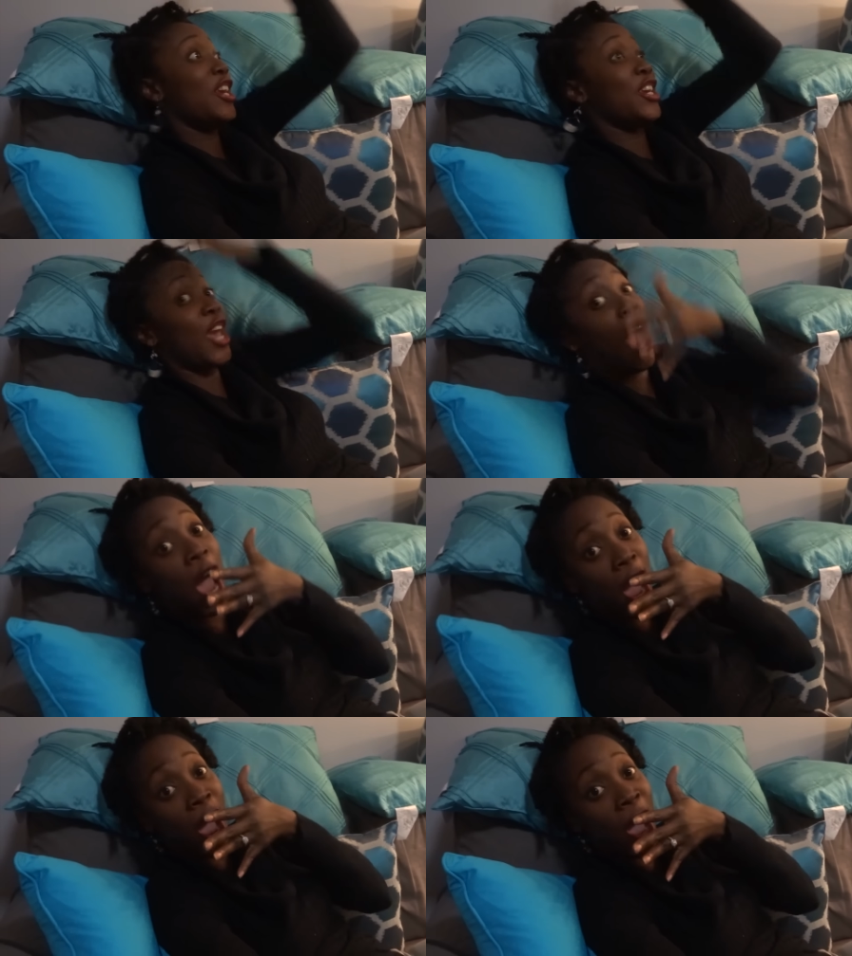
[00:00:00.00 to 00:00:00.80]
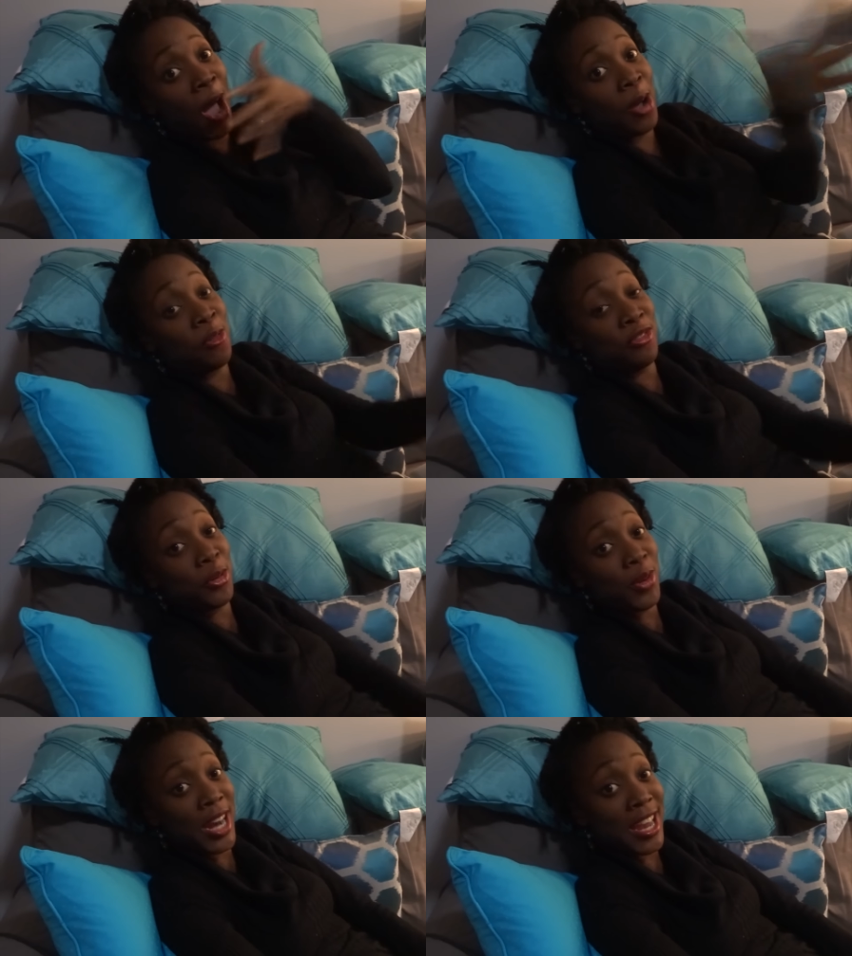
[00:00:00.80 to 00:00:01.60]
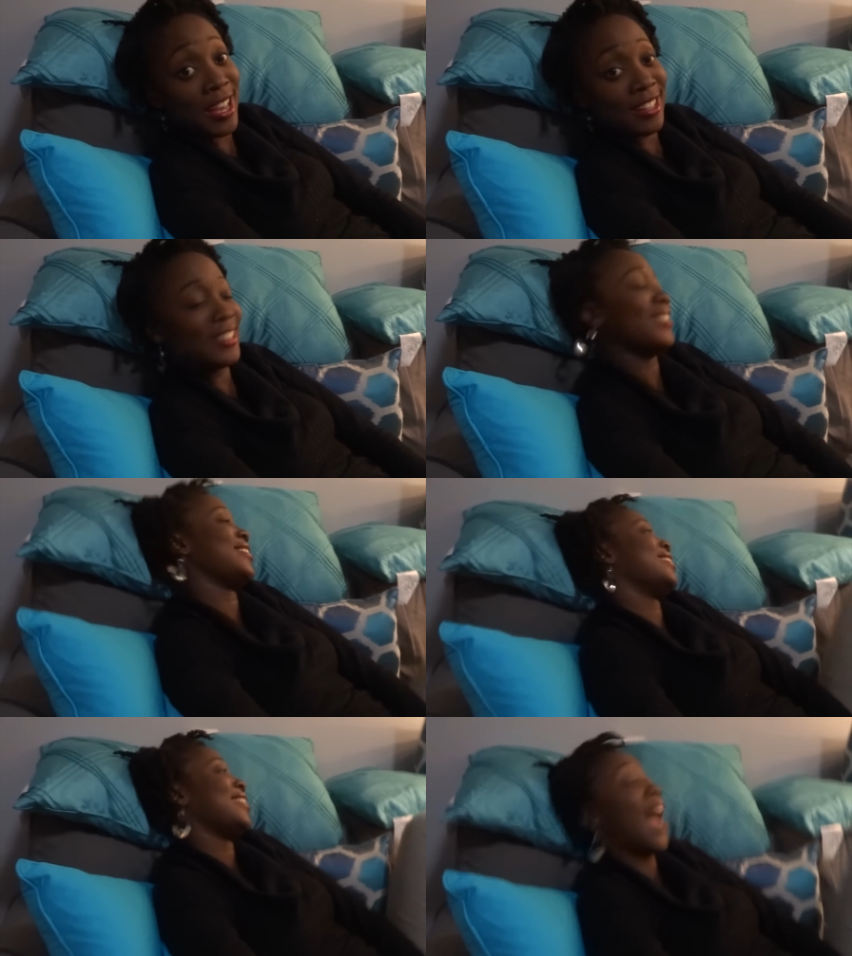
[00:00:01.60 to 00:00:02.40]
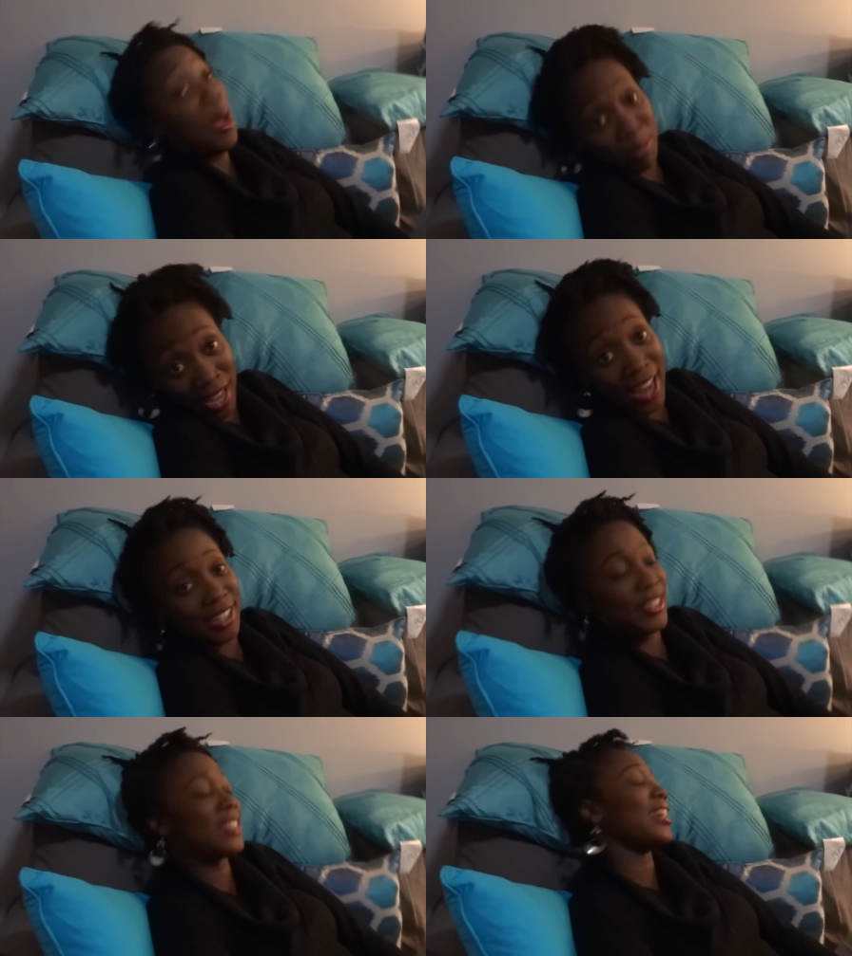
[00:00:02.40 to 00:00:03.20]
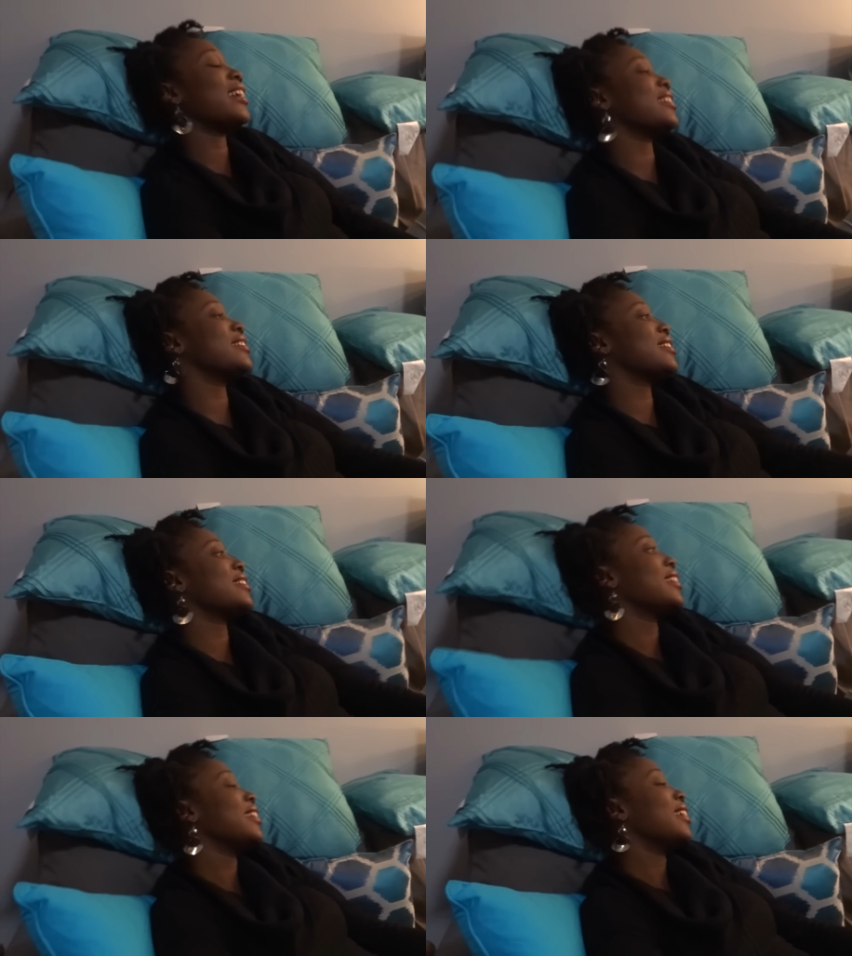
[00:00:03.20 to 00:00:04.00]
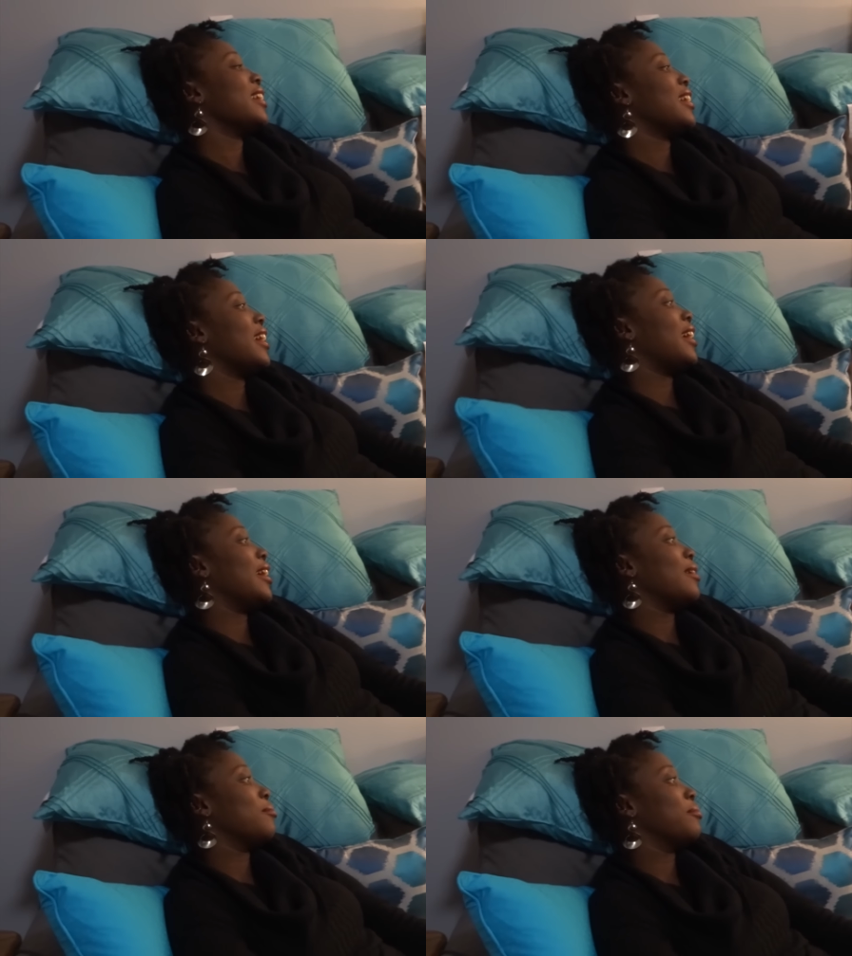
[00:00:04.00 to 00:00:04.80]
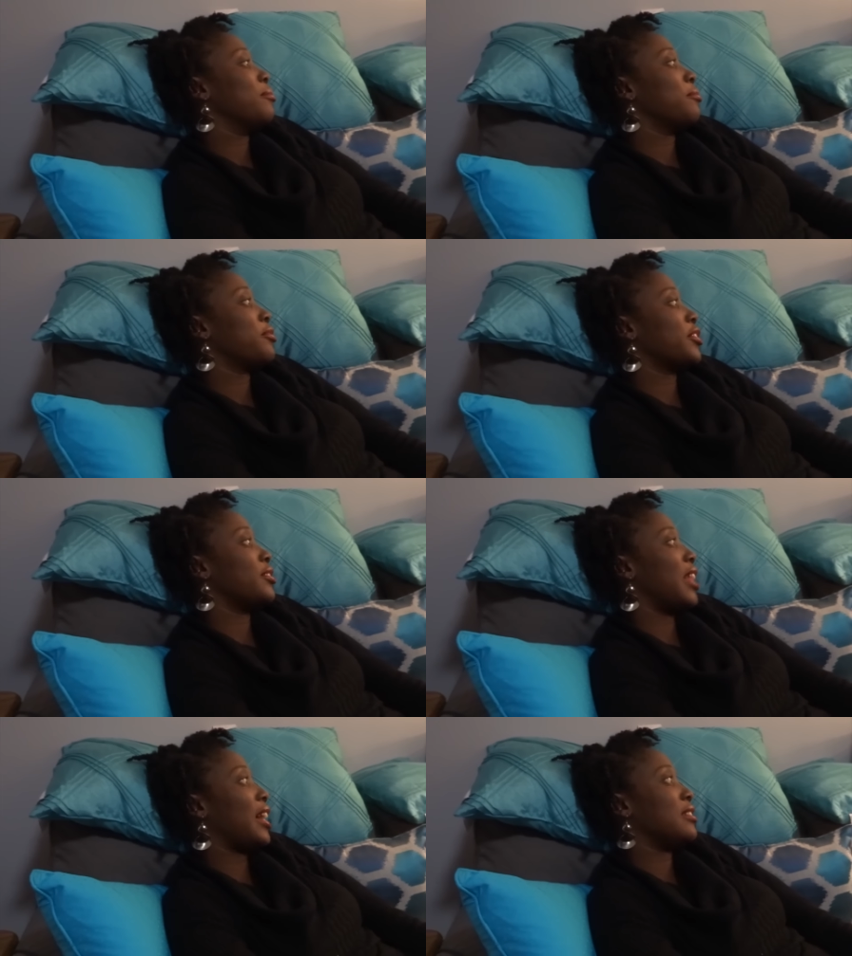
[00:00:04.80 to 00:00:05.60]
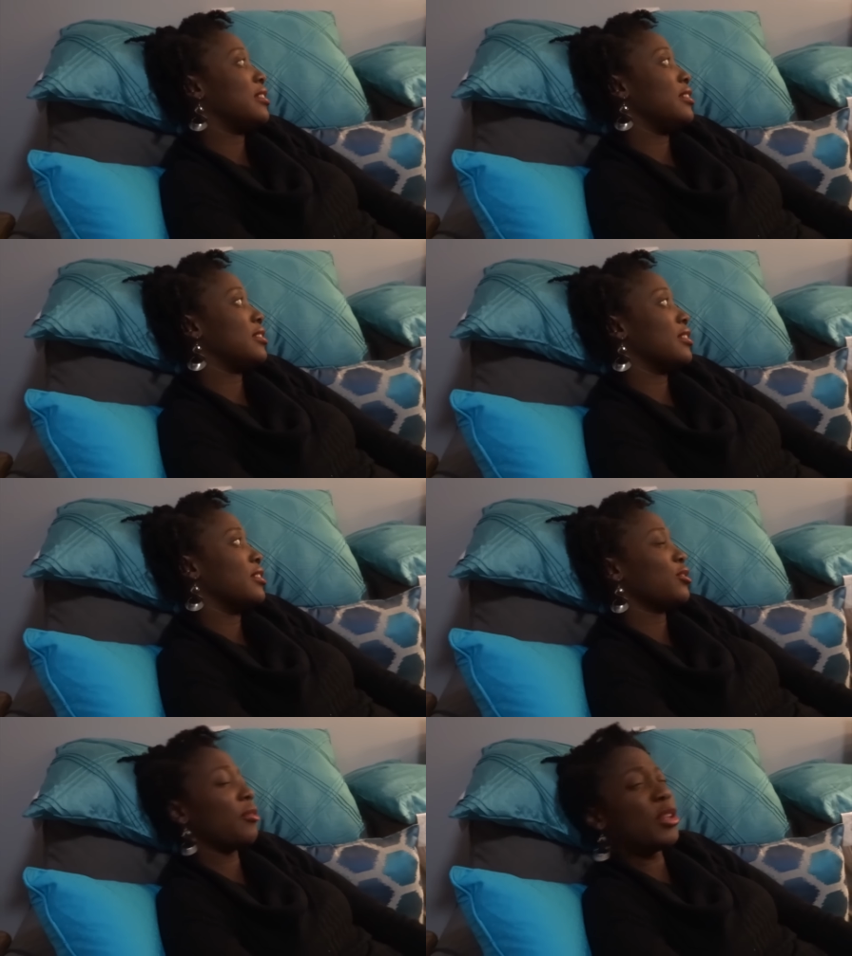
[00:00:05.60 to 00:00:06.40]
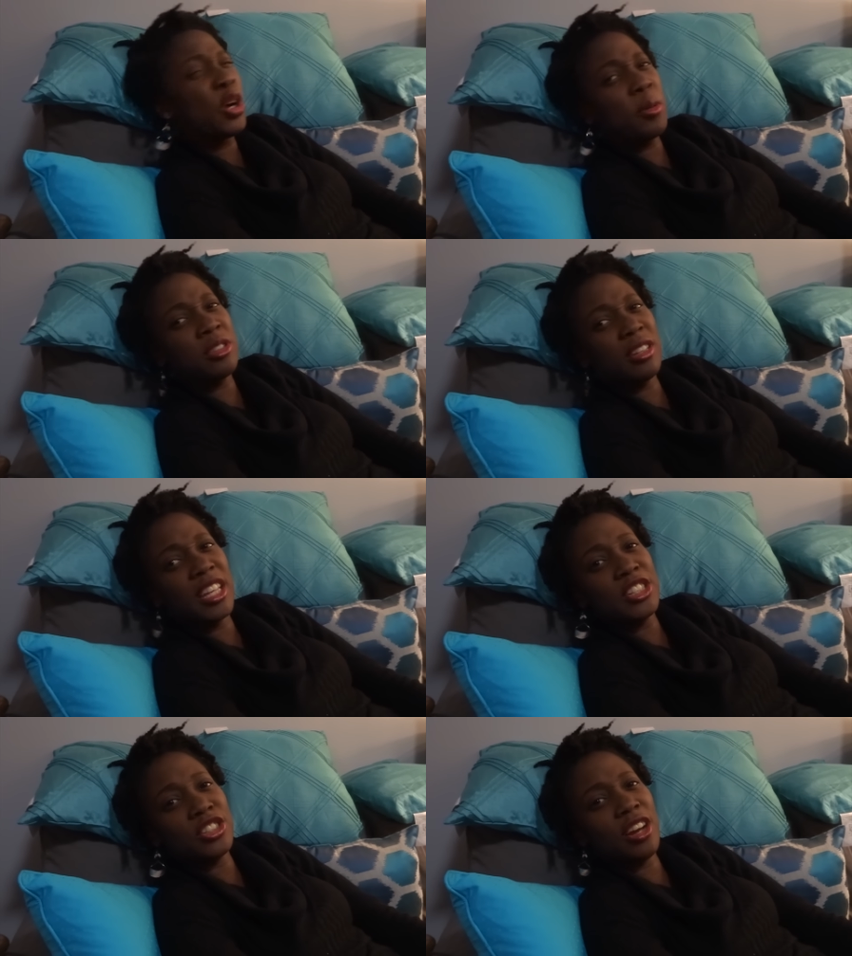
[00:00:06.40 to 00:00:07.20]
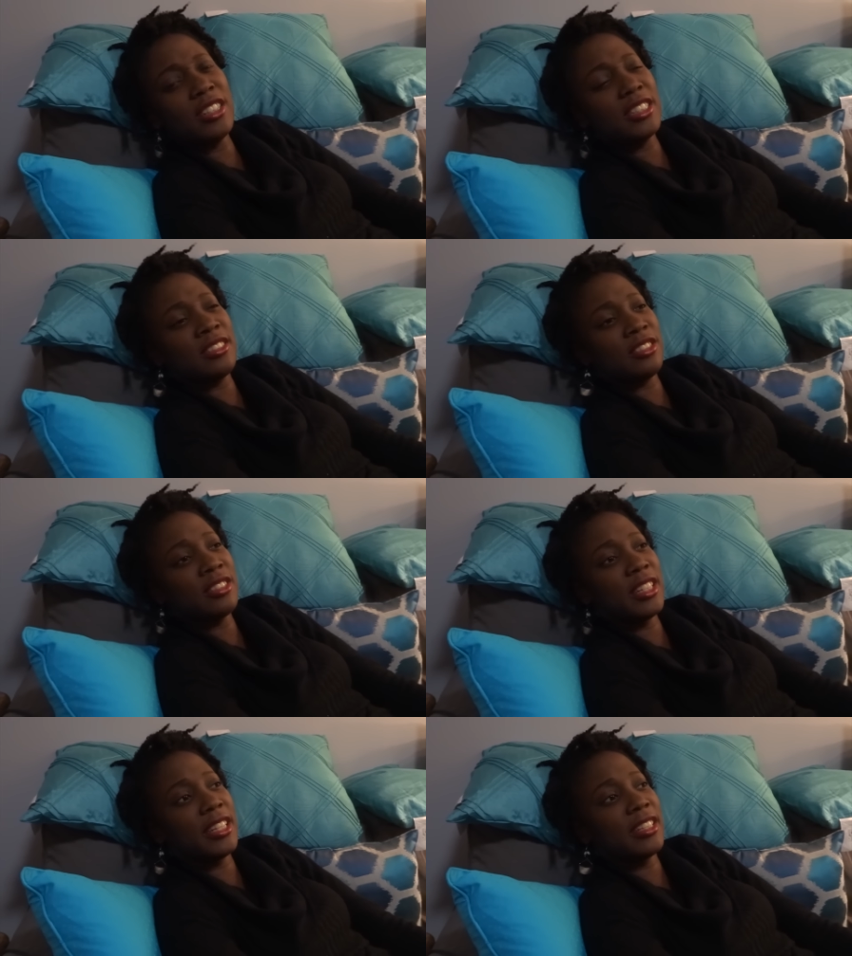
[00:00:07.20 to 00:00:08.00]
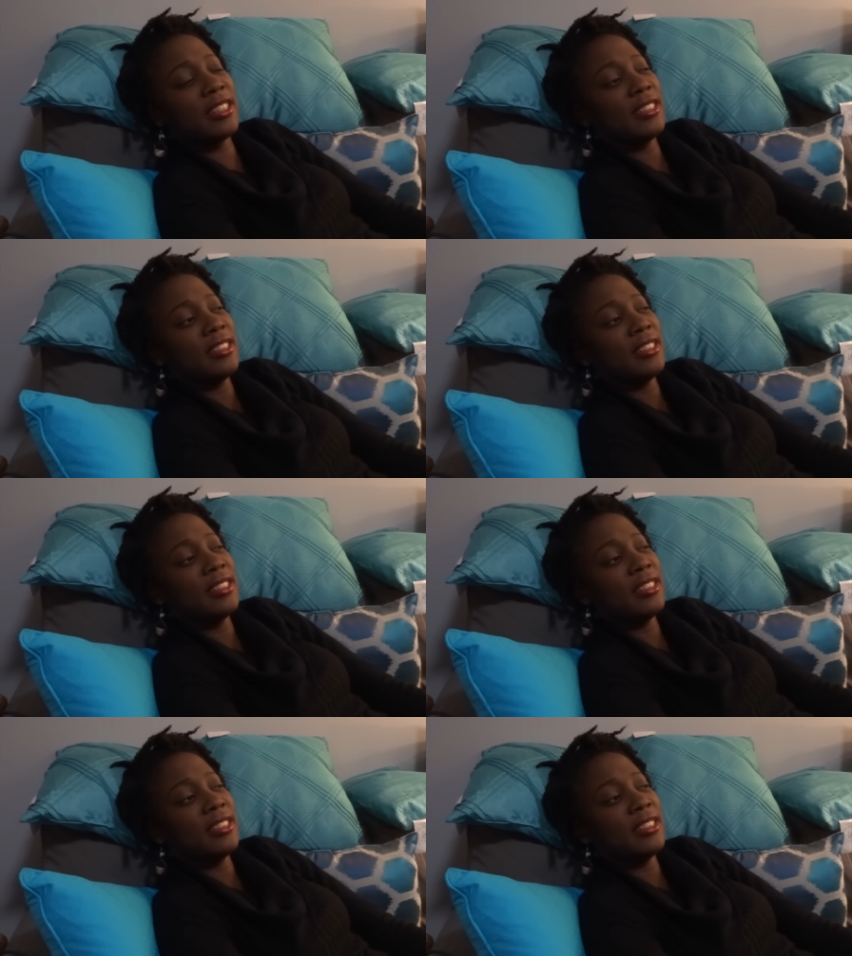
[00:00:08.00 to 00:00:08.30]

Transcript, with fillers: Yo, for real, I'm kind of excited um, for that season. So I really hope it's not like Shonda's just like